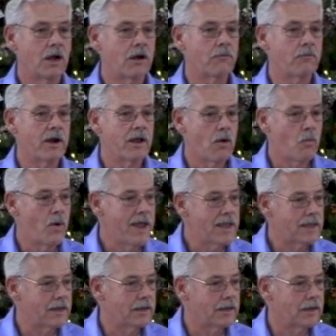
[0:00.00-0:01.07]

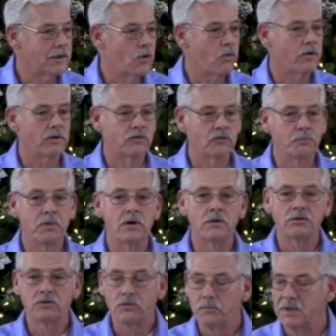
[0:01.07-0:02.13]
awakening or a
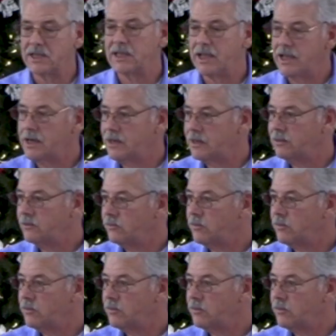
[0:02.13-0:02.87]
spiritual beginning